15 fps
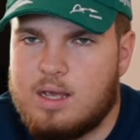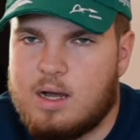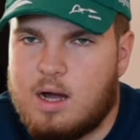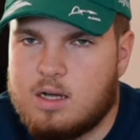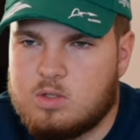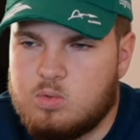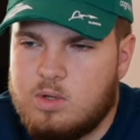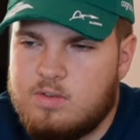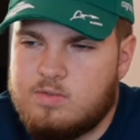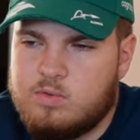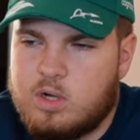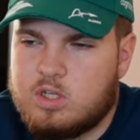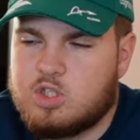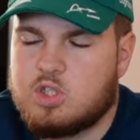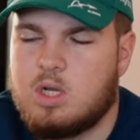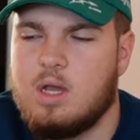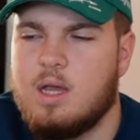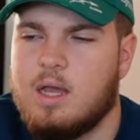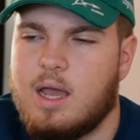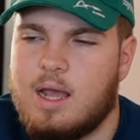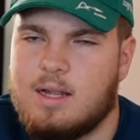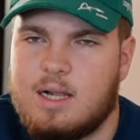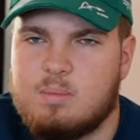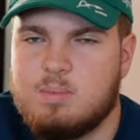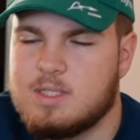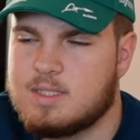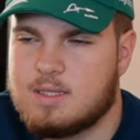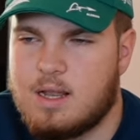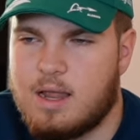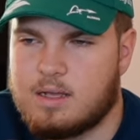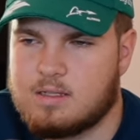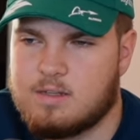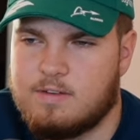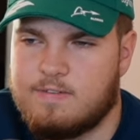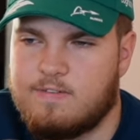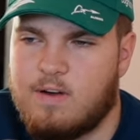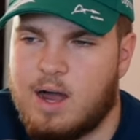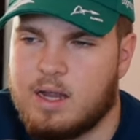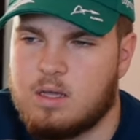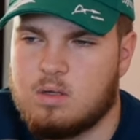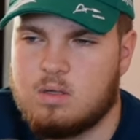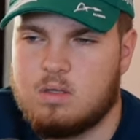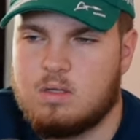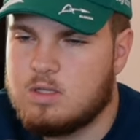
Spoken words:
hard refresh, and let me select a file.